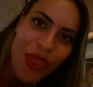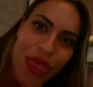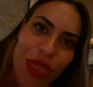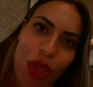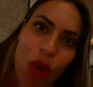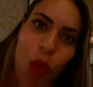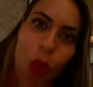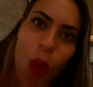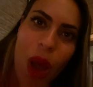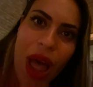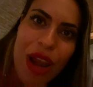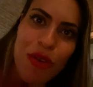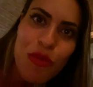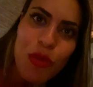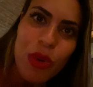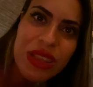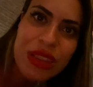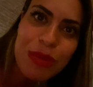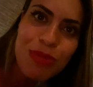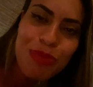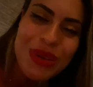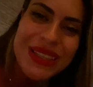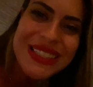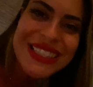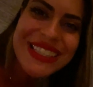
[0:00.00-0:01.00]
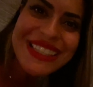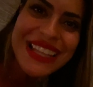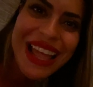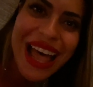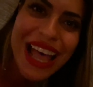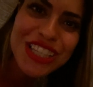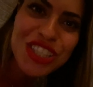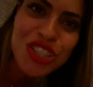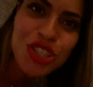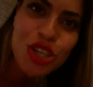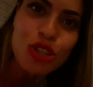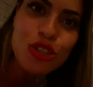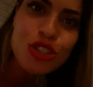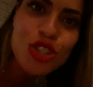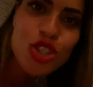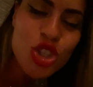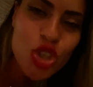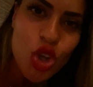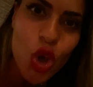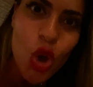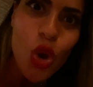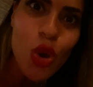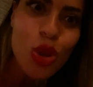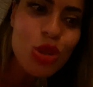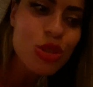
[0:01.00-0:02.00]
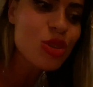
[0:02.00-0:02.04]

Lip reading: the one with pistachio sauce